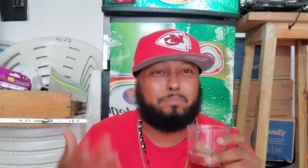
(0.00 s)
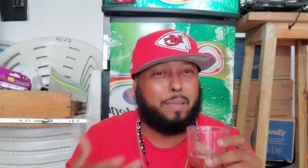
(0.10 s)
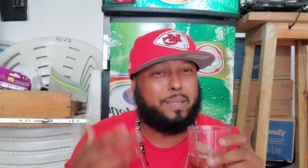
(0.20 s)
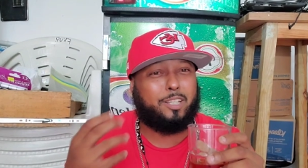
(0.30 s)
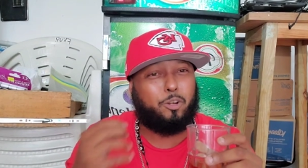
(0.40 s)

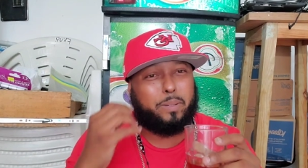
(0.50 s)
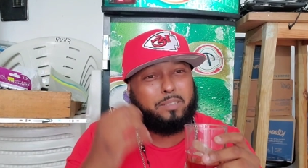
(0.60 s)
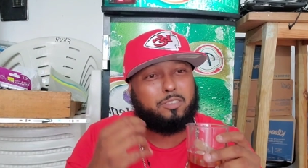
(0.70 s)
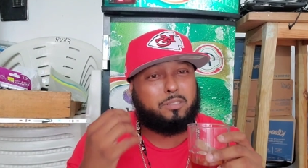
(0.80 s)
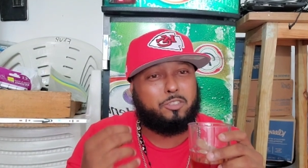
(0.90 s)
Maybe a little
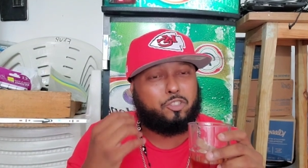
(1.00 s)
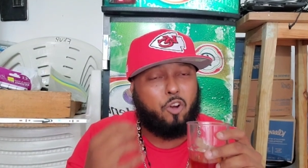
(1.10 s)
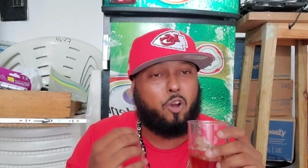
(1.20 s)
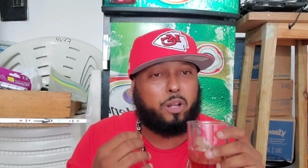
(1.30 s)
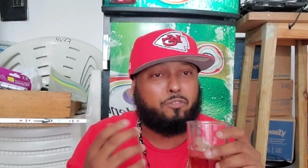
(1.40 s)
bit
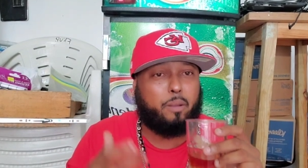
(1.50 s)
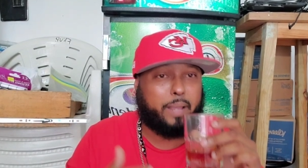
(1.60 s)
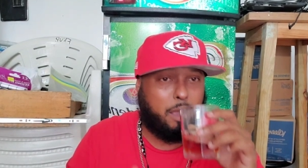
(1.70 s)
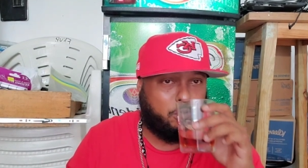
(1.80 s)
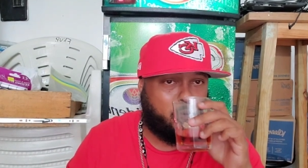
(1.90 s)
stronger than
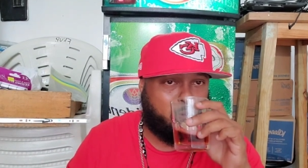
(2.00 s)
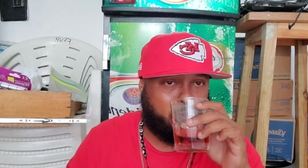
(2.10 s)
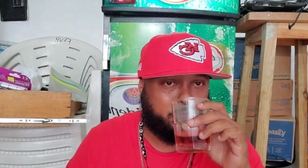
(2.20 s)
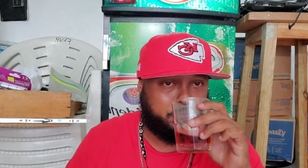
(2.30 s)
rubbing alcohol.